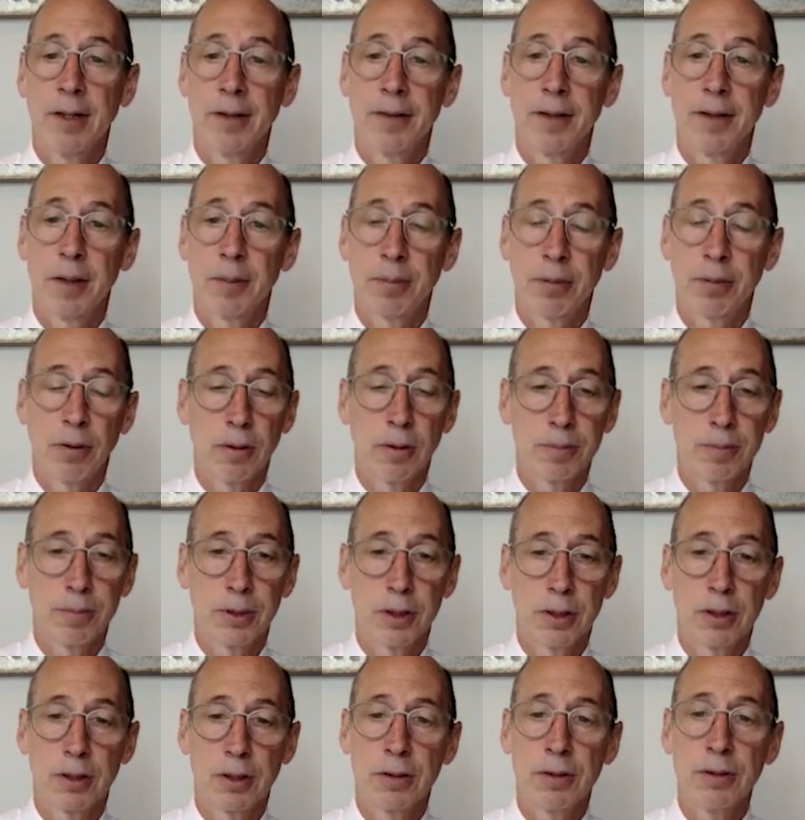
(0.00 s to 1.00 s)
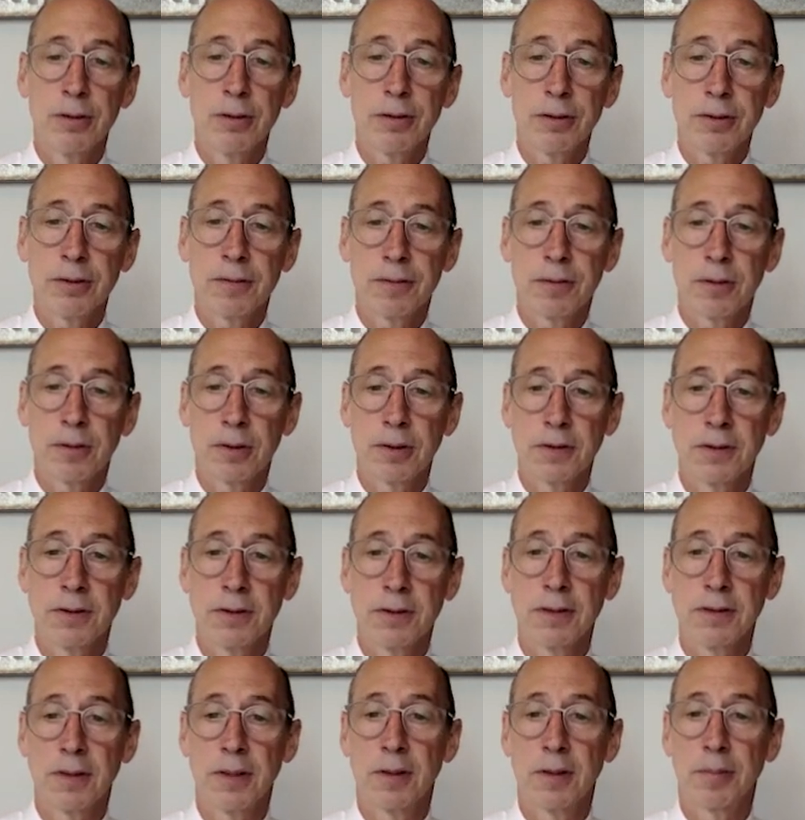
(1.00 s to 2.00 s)
the appropriate occlusal
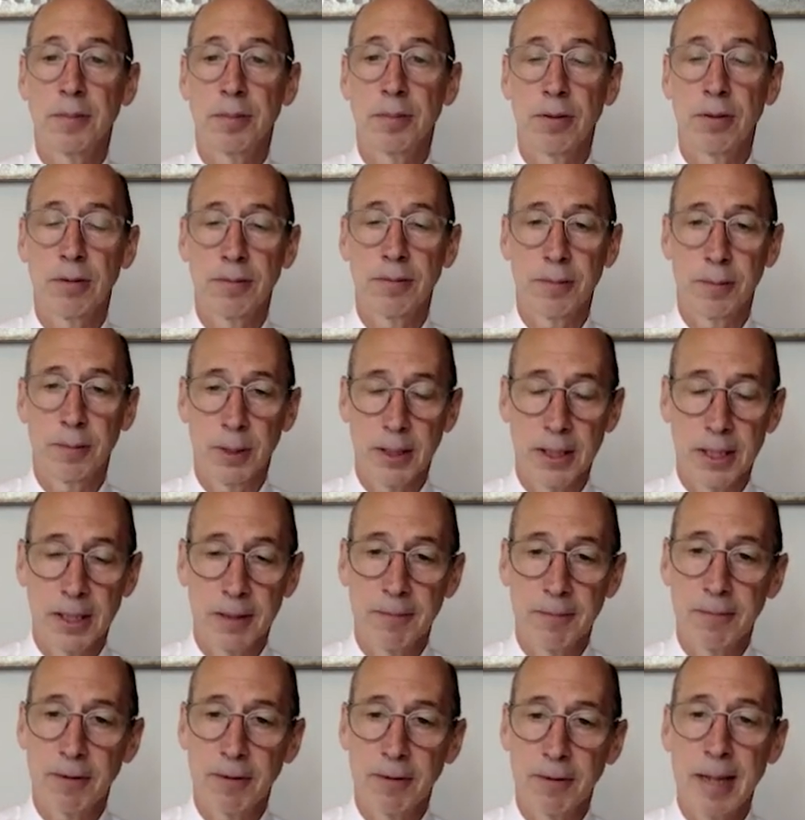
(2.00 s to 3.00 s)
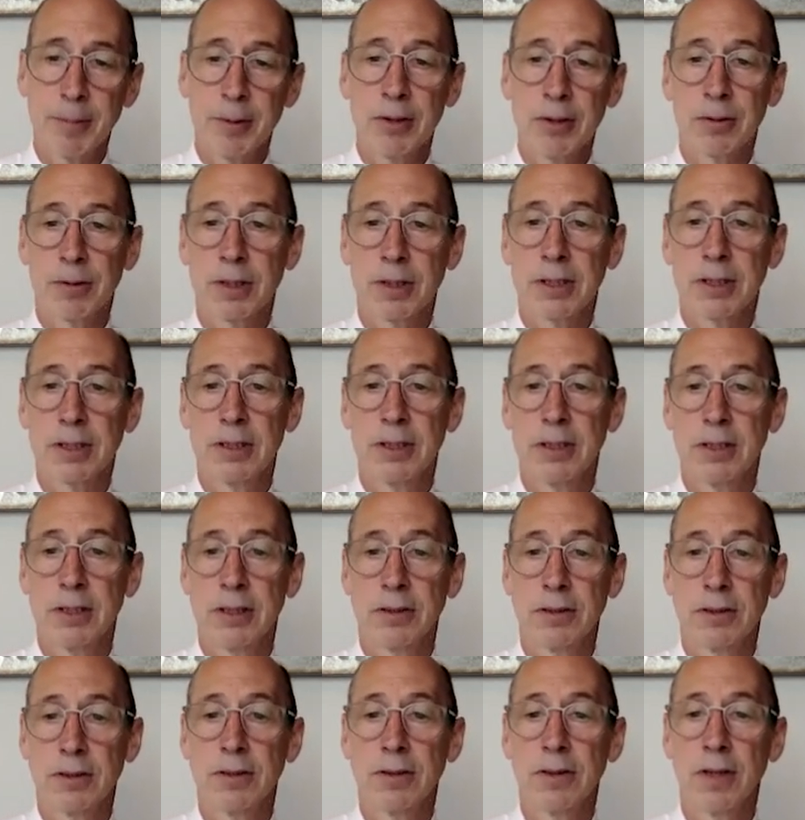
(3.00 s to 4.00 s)
forces and appropriate inflammatory
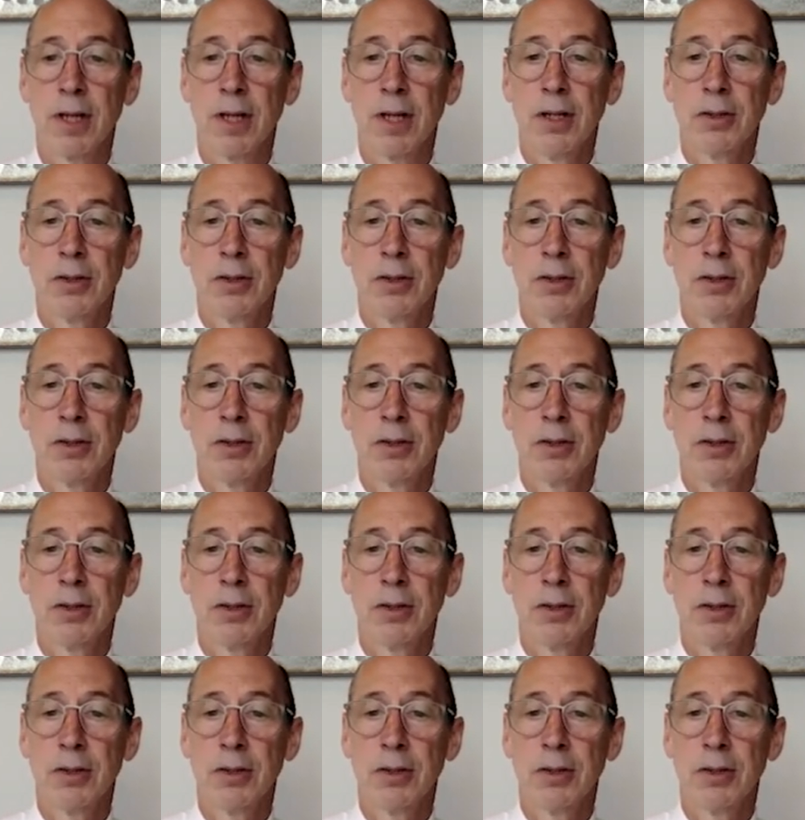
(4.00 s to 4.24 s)
conditions